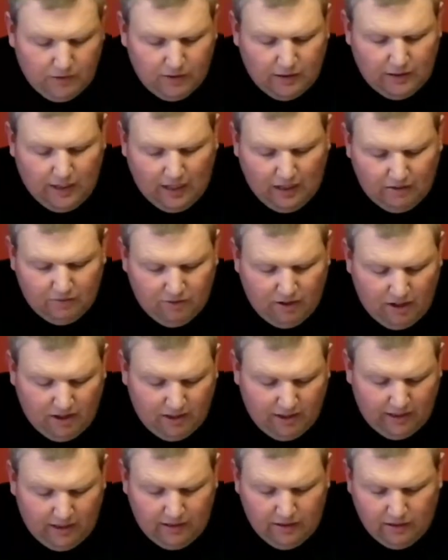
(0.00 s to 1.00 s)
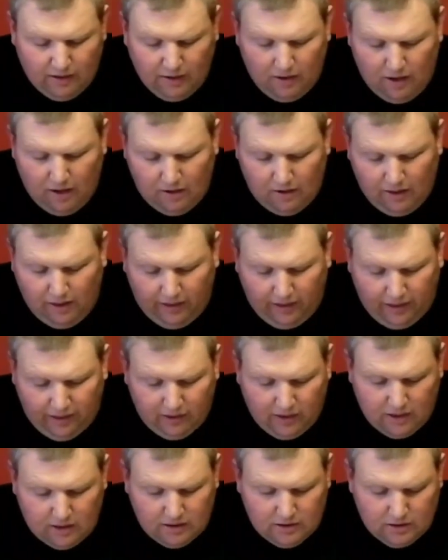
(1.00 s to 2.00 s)
Galvani
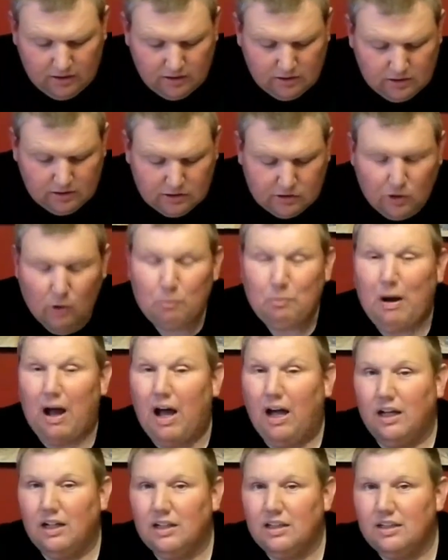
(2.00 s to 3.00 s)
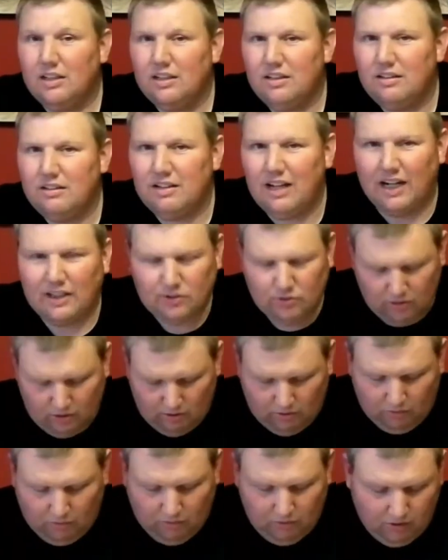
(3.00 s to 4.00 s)
in Supa, Nitro.